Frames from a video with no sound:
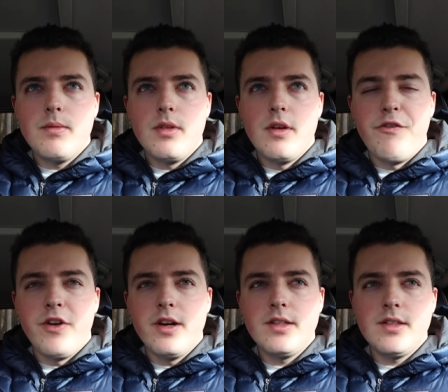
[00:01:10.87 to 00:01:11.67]
The
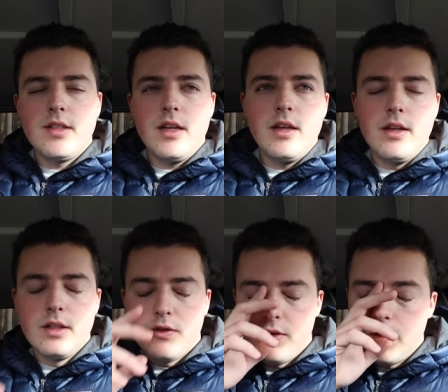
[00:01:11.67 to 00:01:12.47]
first
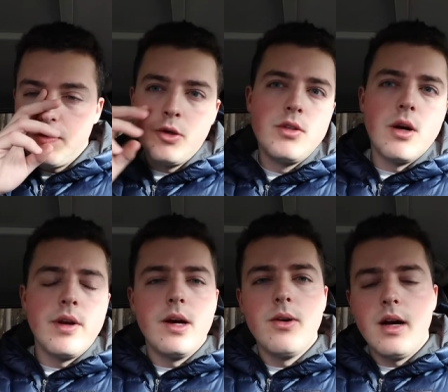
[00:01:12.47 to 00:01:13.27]
is, for those of you who don't
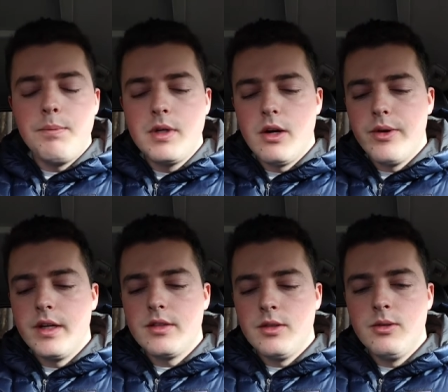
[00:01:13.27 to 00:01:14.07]
know, I'm
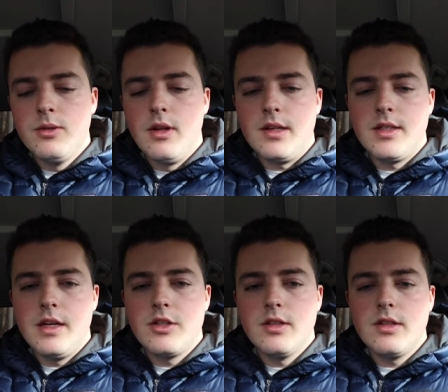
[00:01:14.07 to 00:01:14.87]
going to Los
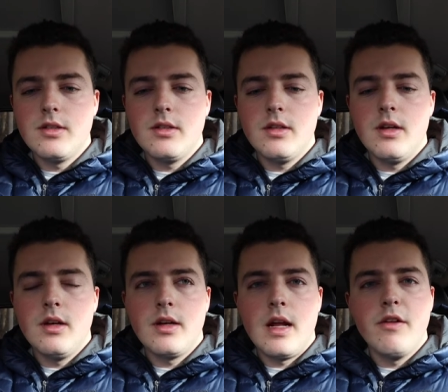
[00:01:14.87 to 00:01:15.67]
Angeles,
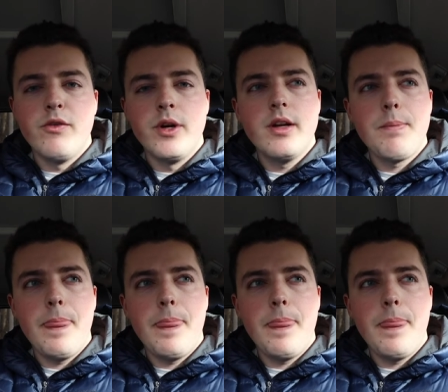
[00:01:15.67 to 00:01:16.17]
California